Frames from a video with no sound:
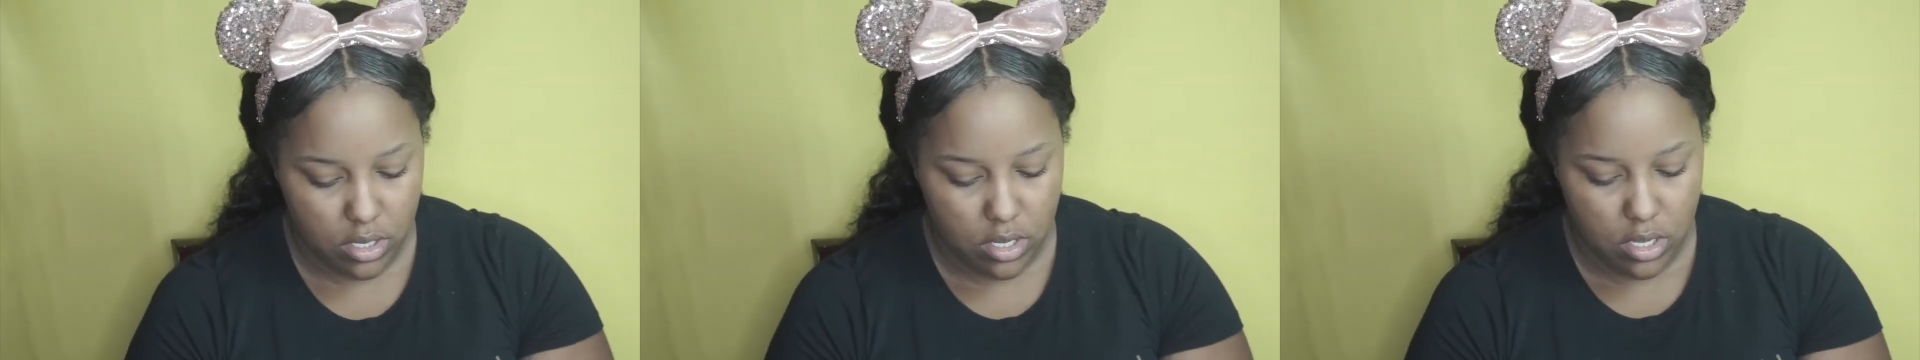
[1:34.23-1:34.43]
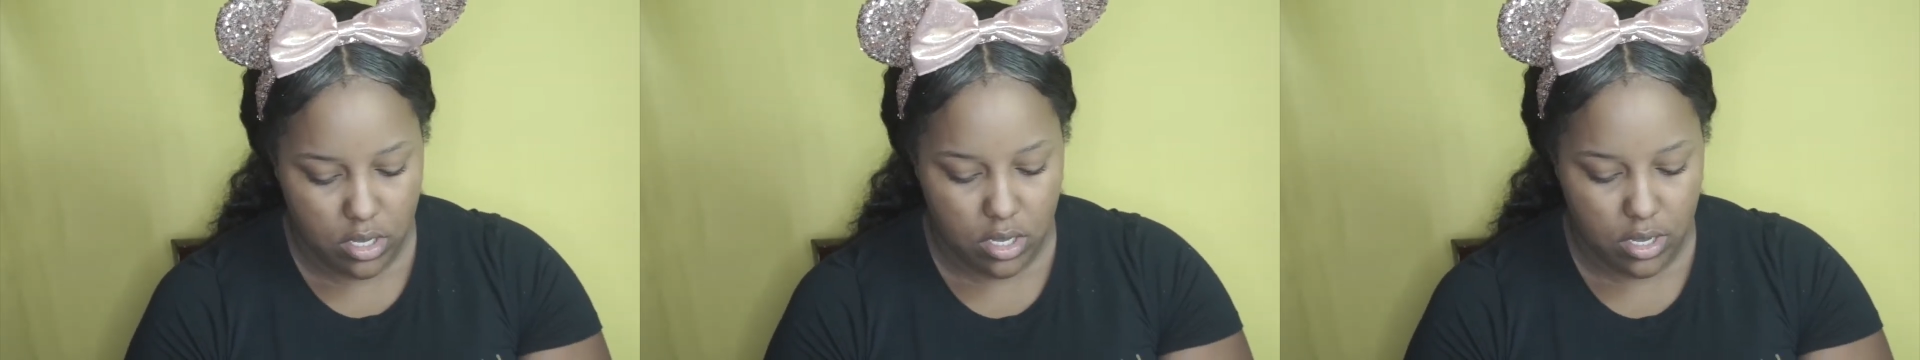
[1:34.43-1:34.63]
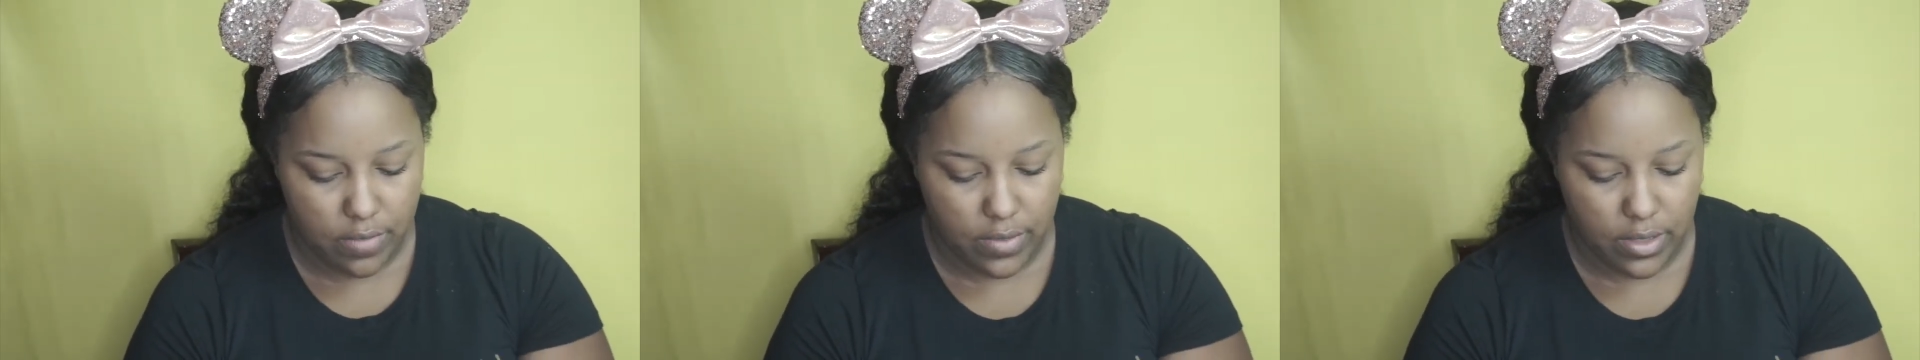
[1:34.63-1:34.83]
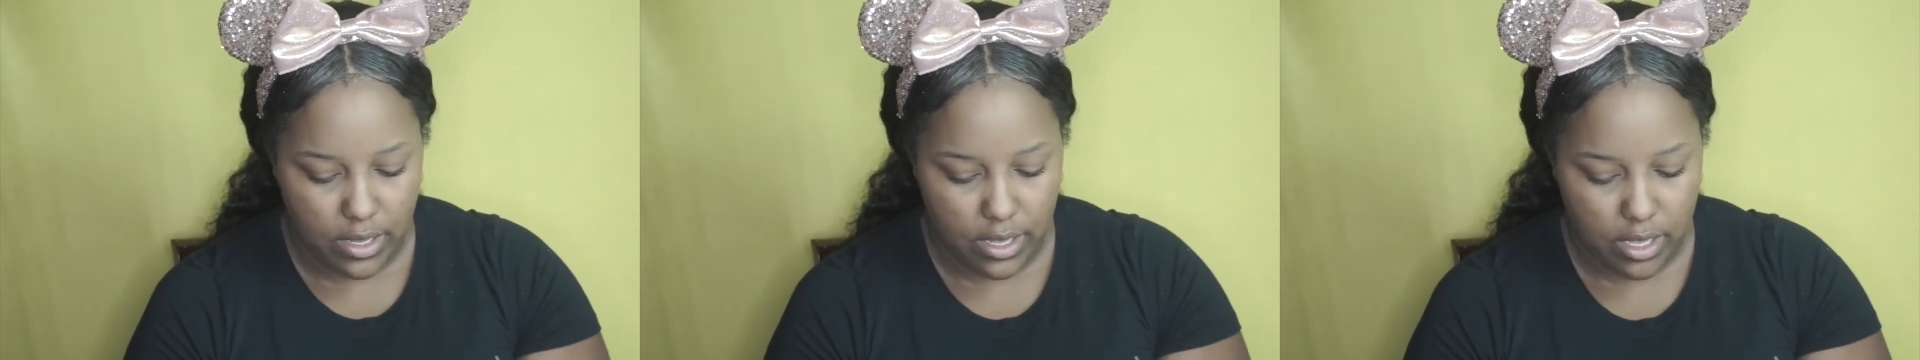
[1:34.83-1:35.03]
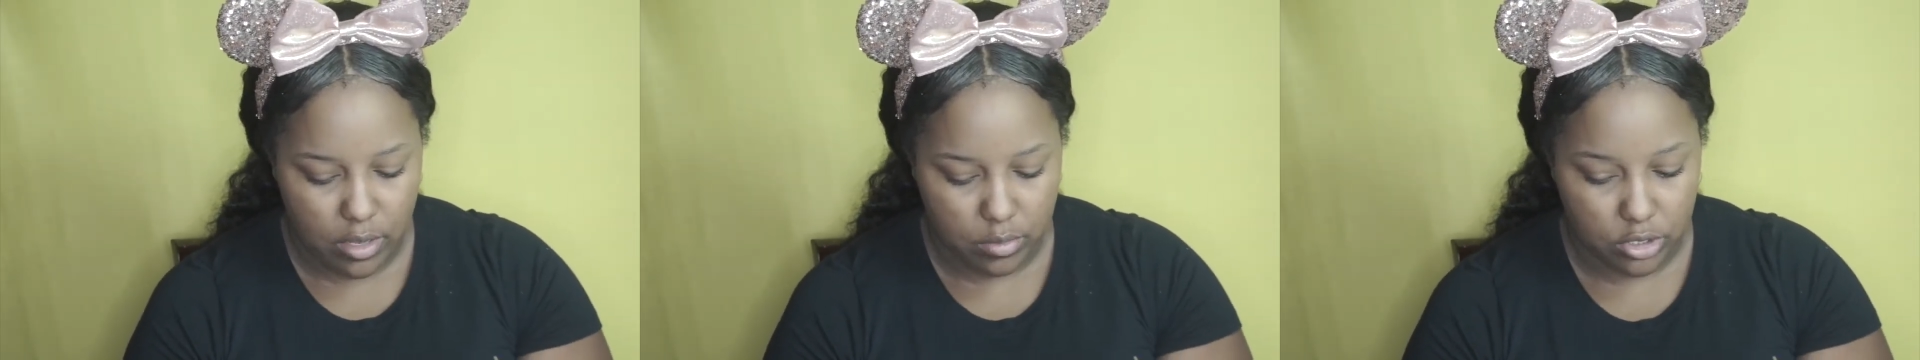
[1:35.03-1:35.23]
I feel
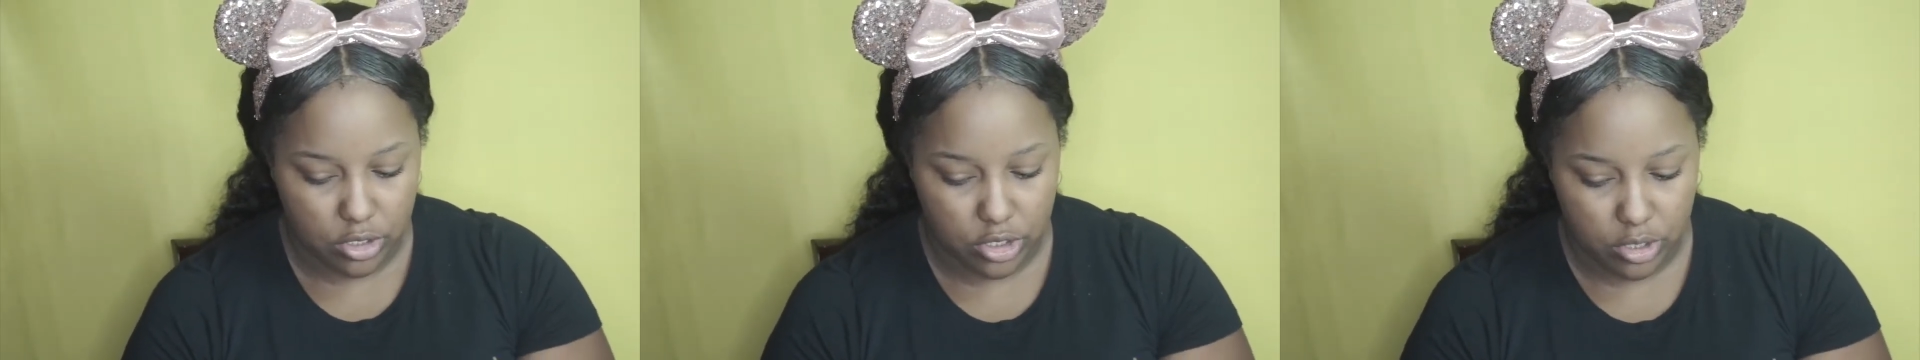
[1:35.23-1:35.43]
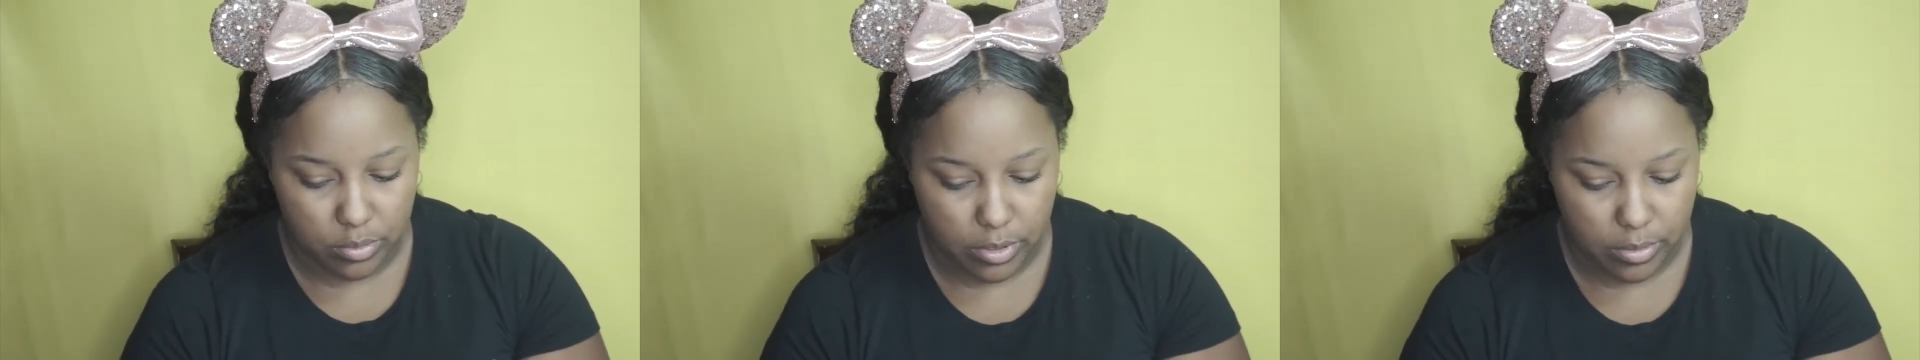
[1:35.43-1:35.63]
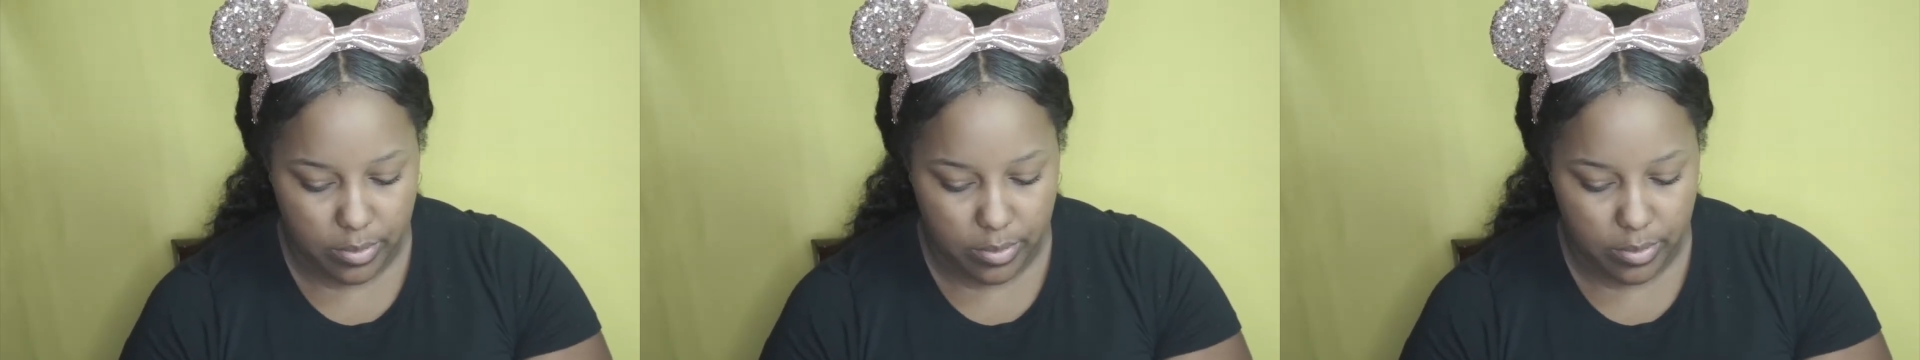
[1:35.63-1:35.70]
like Elmer should be